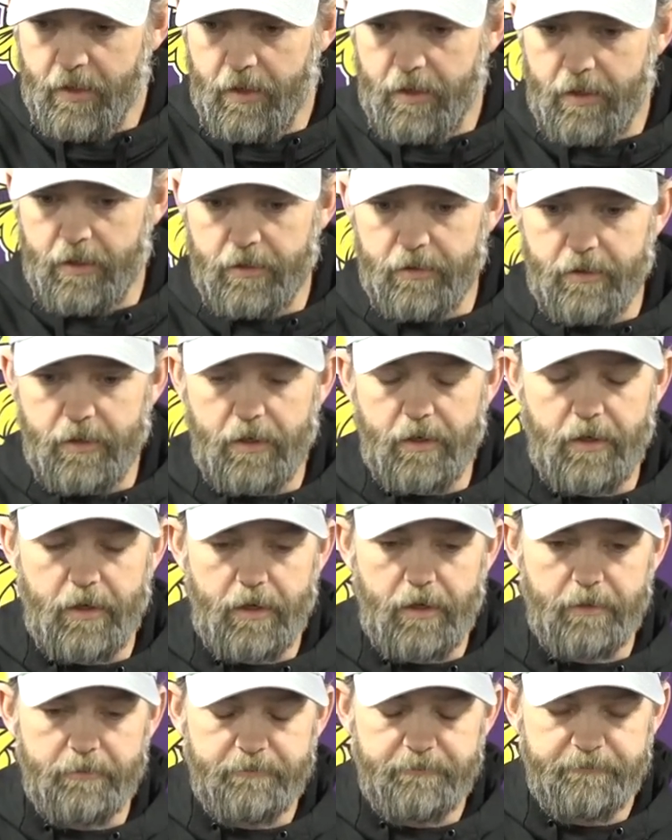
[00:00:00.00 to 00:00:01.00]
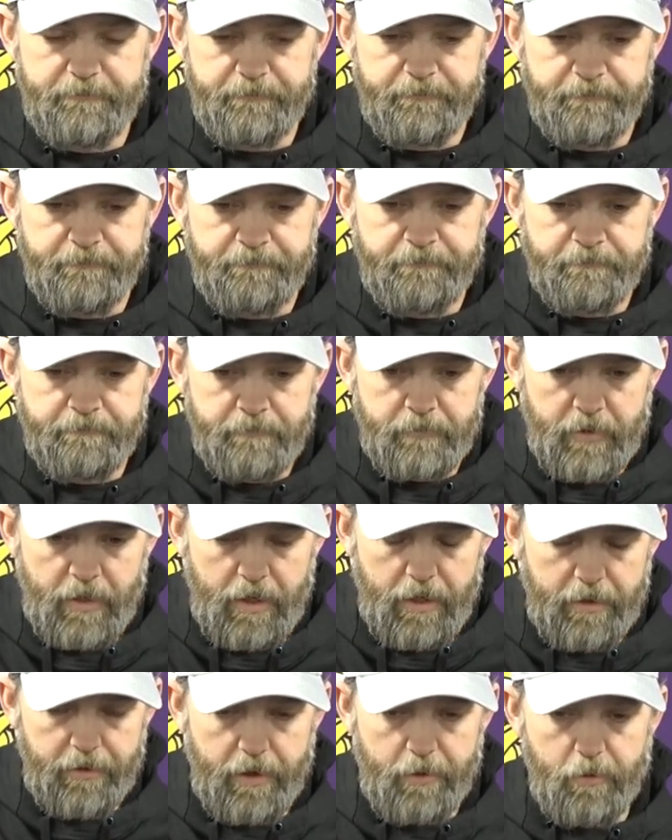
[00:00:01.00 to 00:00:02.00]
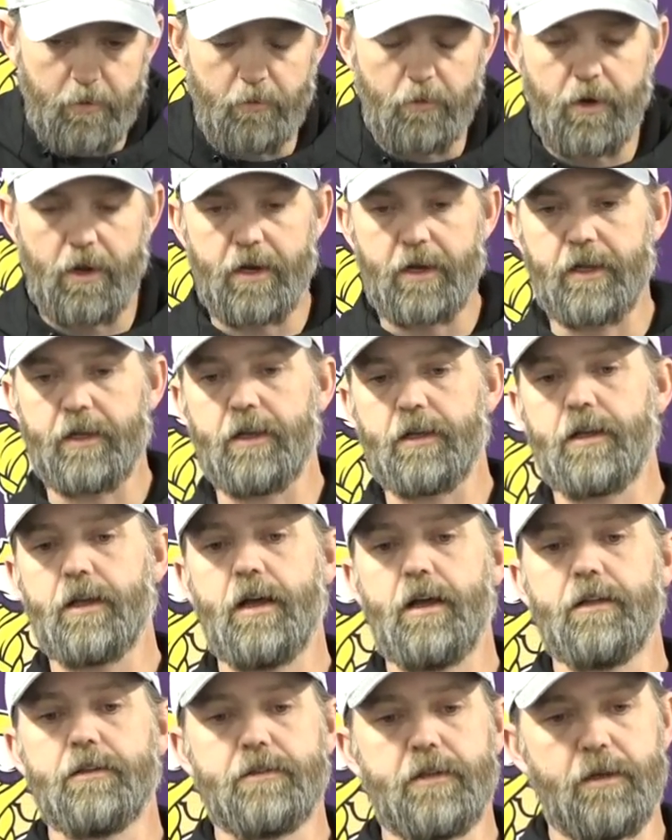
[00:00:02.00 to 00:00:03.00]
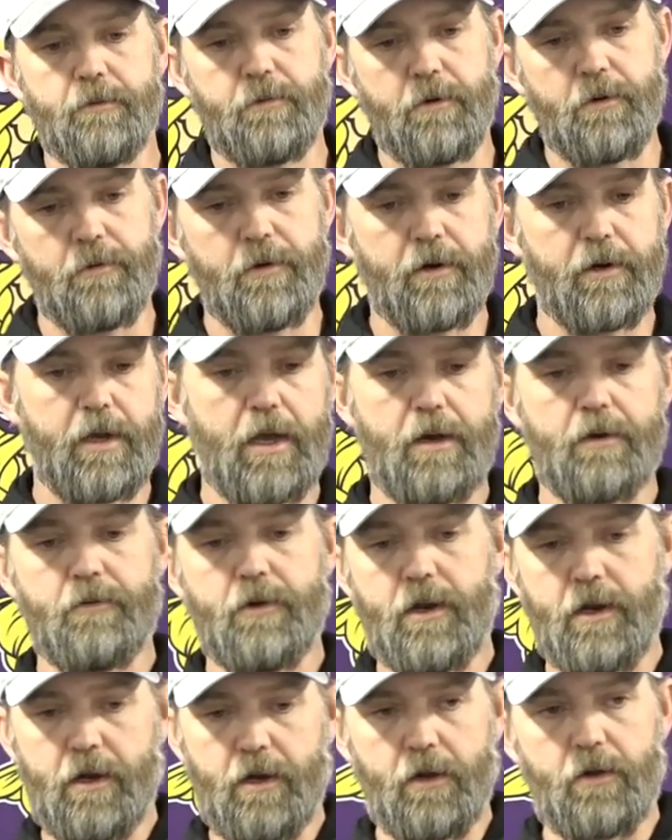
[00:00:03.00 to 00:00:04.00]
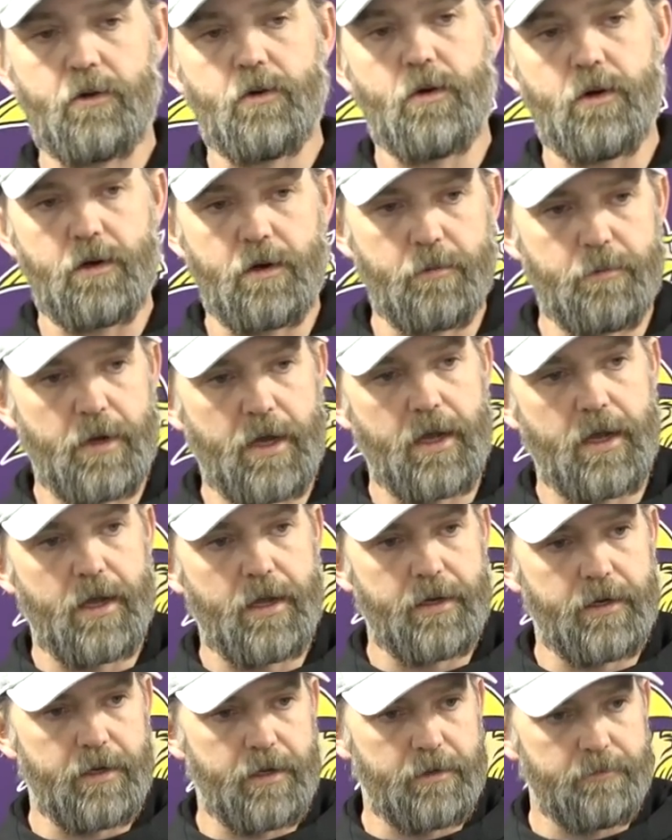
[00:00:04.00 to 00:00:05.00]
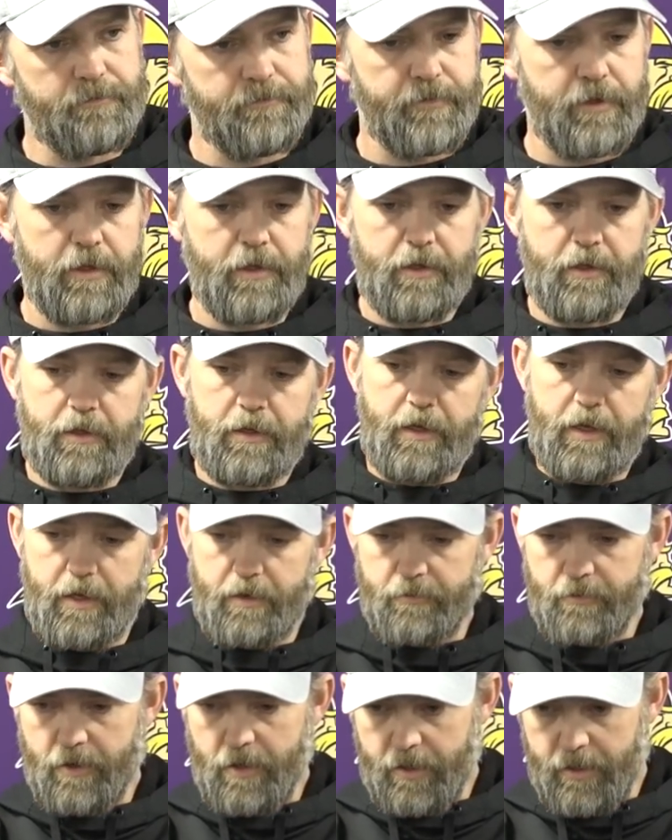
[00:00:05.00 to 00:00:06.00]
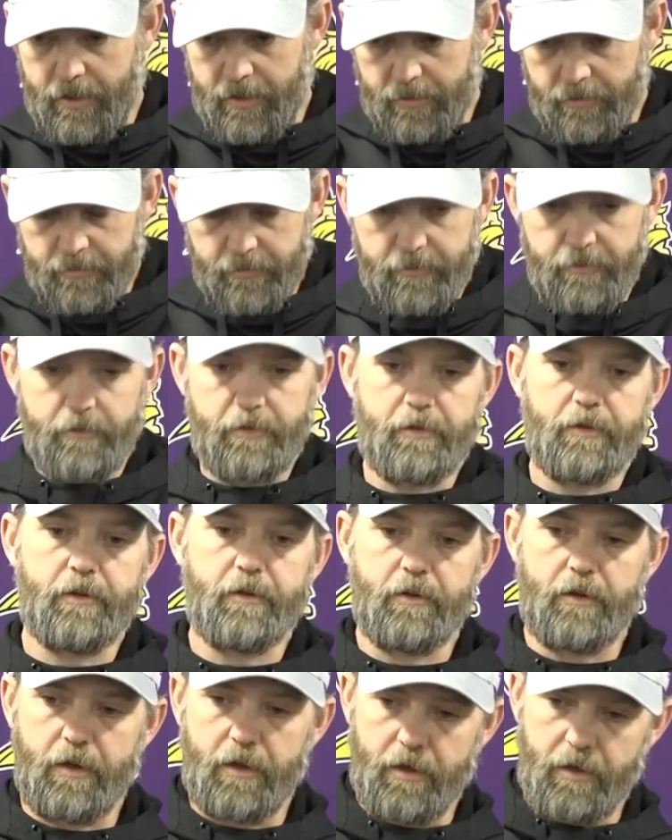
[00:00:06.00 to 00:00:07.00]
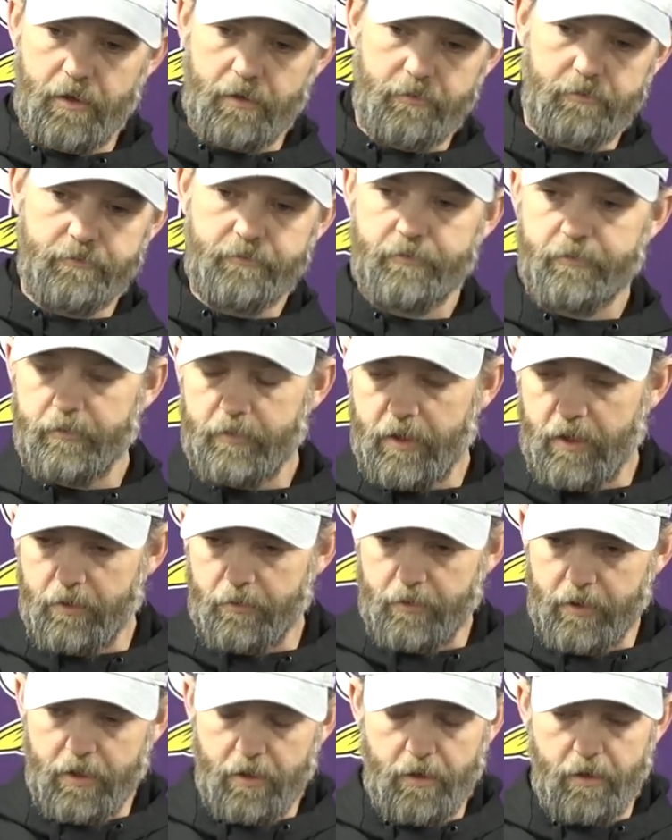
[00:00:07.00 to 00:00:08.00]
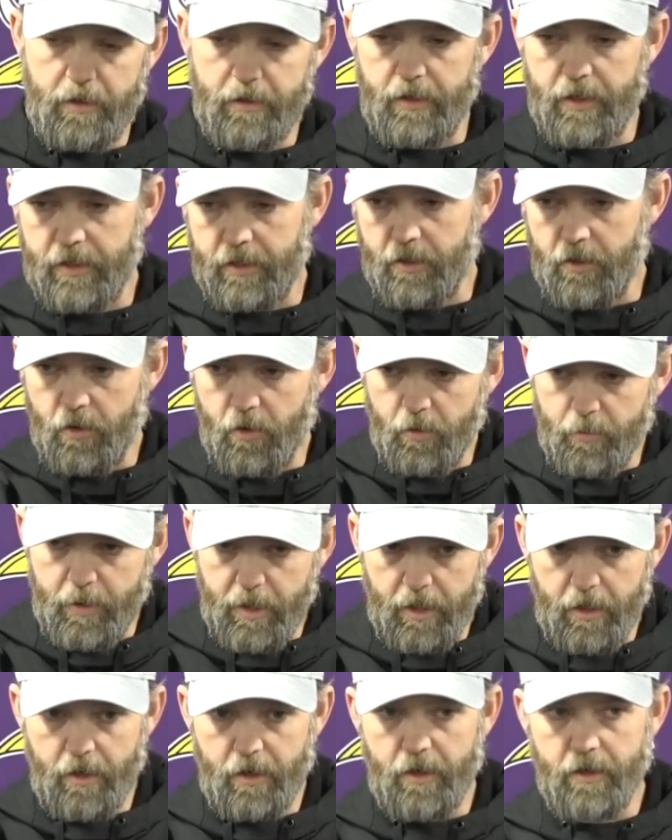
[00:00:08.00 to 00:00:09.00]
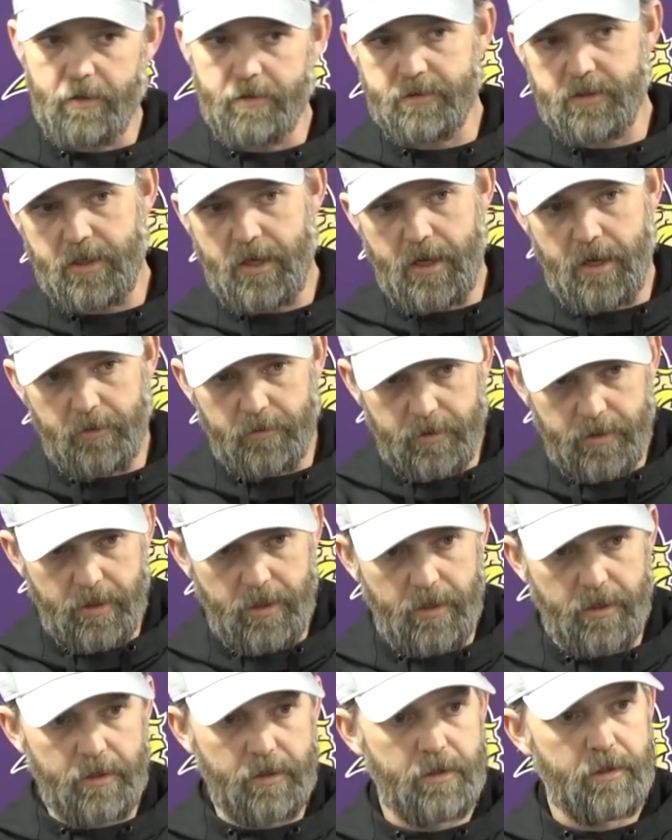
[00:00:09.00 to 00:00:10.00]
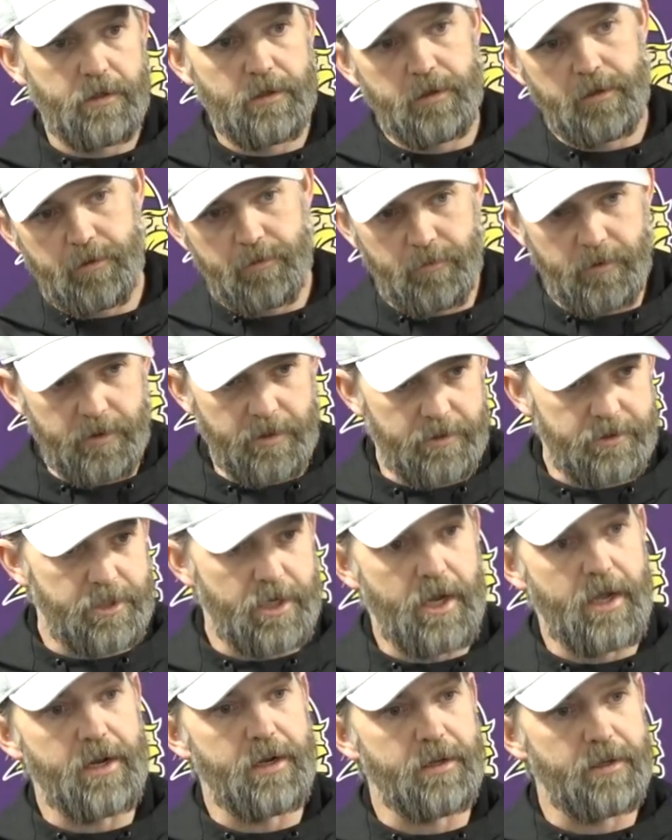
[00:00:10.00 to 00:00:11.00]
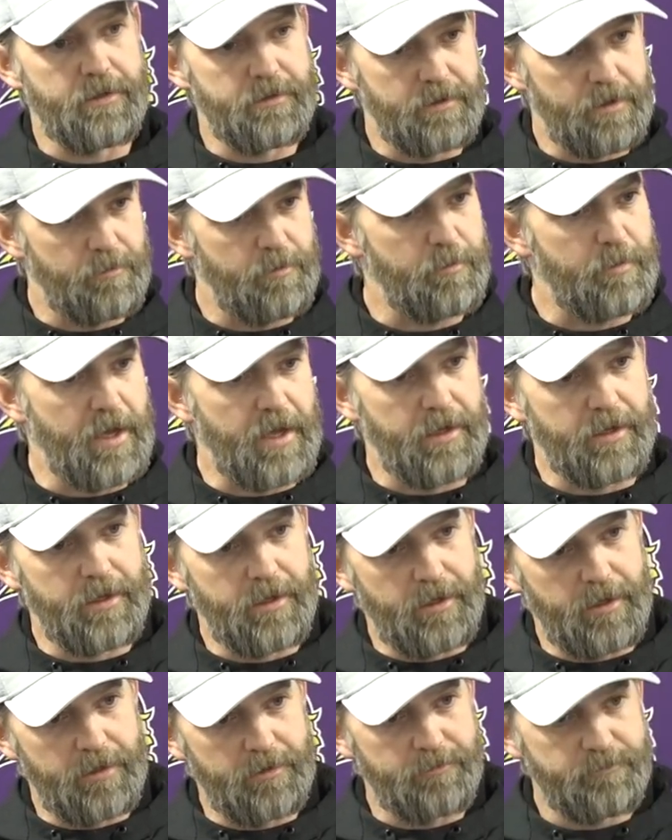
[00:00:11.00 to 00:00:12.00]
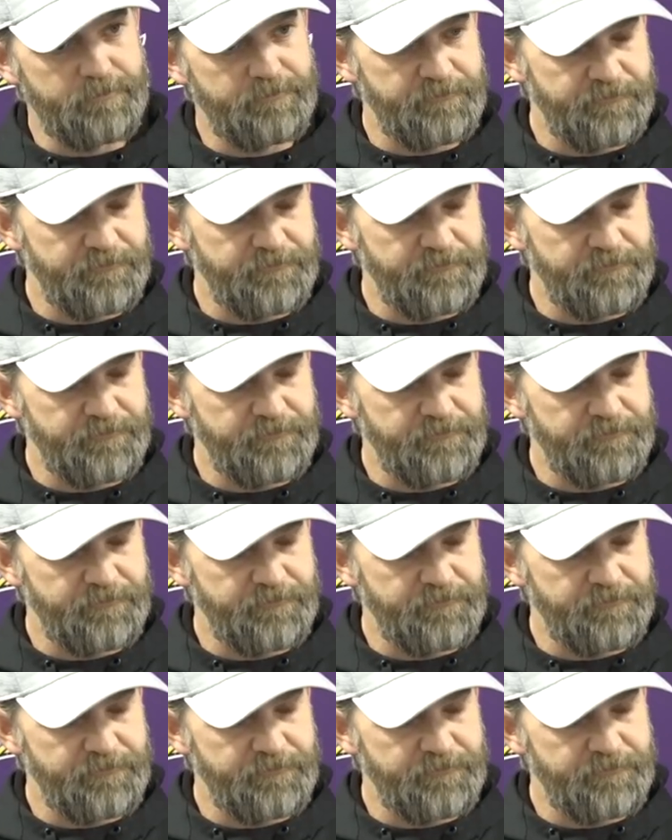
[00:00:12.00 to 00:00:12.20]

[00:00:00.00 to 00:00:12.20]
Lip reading: and they were running a concept where we were kind of running a corner behind it and running, you know, we call it like an Omaha as an outcut with a China. He's coming back in.